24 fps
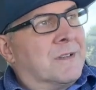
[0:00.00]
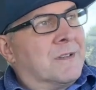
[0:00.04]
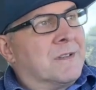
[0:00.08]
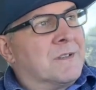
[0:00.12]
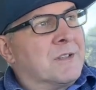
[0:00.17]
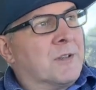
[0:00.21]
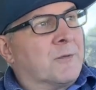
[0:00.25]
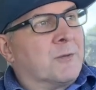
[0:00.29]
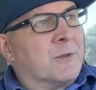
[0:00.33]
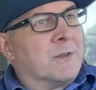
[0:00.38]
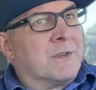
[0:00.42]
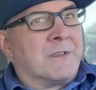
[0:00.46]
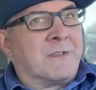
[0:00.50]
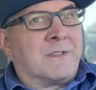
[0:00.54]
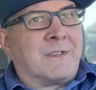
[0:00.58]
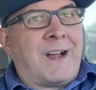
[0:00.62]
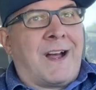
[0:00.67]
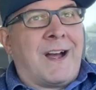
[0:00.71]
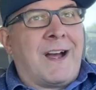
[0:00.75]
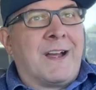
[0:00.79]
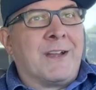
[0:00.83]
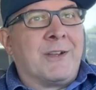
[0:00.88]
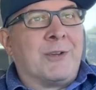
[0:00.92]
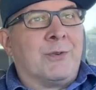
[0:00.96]
different
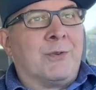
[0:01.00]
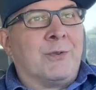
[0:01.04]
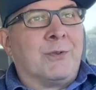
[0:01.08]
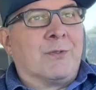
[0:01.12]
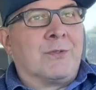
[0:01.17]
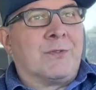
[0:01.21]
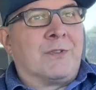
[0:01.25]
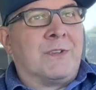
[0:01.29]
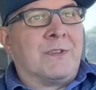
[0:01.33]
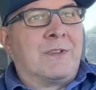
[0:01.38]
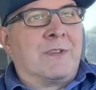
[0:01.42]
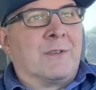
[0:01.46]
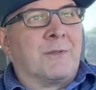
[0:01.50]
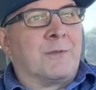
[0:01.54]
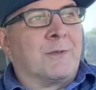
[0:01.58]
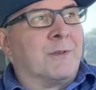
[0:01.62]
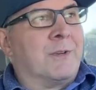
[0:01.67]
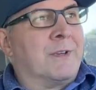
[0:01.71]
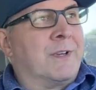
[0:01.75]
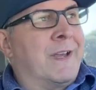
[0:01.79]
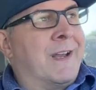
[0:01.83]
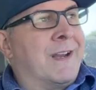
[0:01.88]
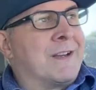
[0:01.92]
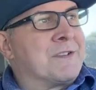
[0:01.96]
styles, the
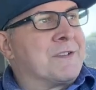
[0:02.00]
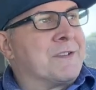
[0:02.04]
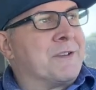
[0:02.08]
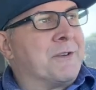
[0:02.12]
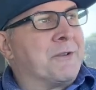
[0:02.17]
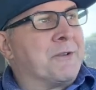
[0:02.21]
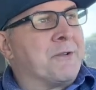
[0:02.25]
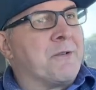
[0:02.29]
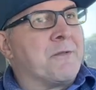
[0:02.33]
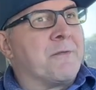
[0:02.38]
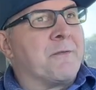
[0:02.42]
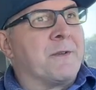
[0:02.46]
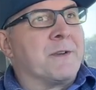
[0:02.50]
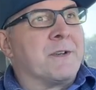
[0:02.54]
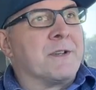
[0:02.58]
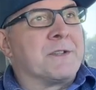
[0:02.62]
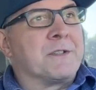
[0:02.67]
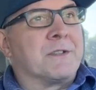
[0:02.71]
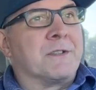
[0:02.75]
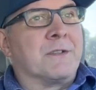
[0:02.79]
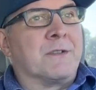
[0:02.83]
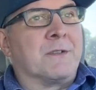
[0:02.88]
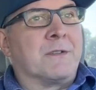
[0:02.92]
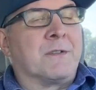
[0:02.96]
different exterior
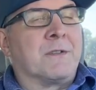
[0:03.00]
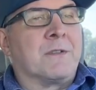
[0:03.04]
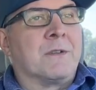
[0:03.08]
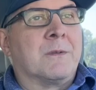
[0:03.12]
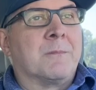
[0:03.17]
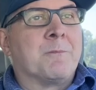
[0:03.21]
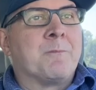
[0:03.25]
finishes.